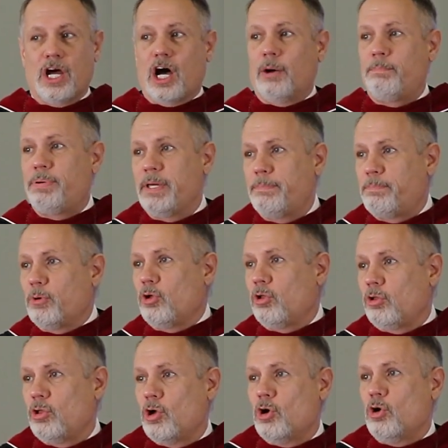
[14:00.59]
a
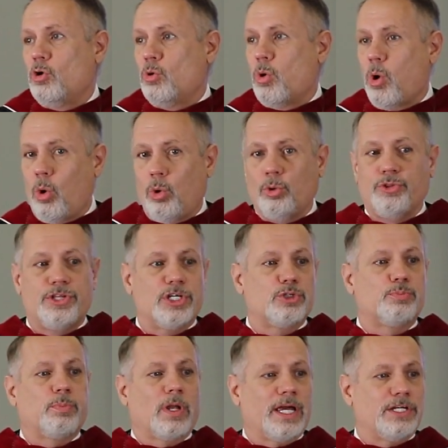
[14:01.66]
people who hold
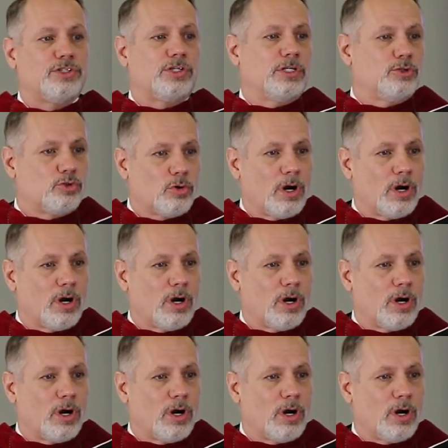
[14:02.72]
this place in